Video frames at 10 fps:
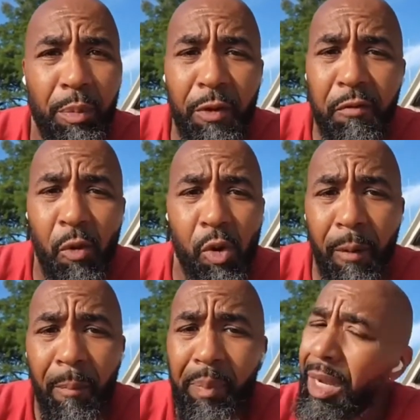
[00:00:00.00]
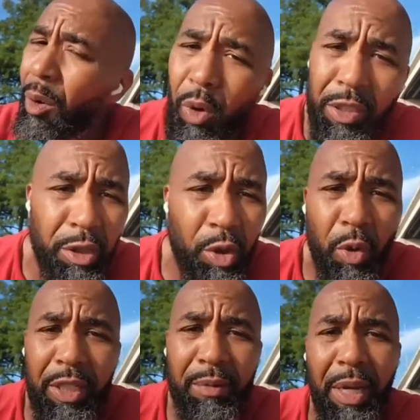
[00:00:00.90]
before. And I wasn't
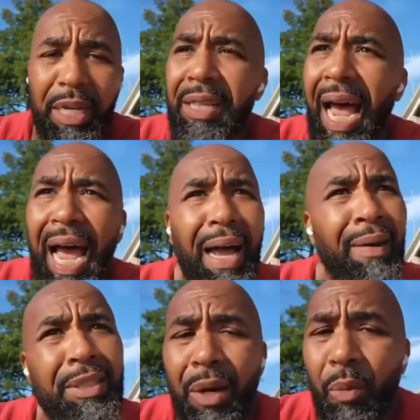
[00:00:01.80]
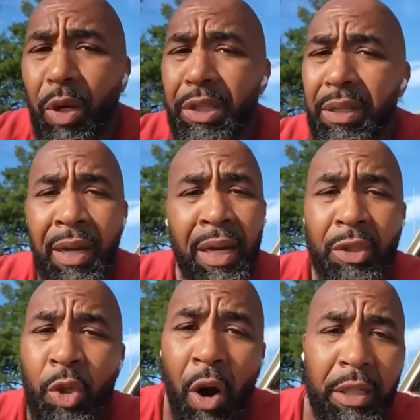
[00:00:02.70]
doing as many lives, and I wasn't
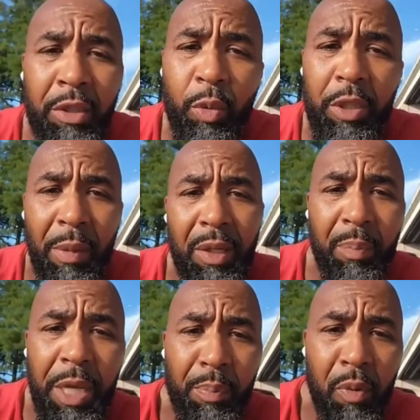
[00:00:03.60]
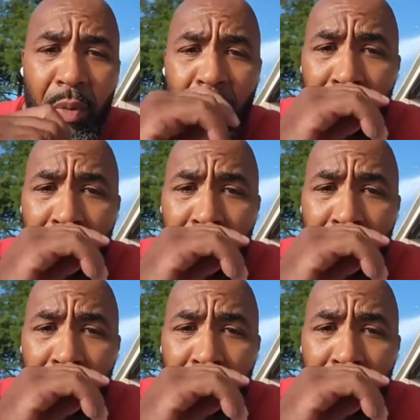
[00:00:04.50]
talking to as many people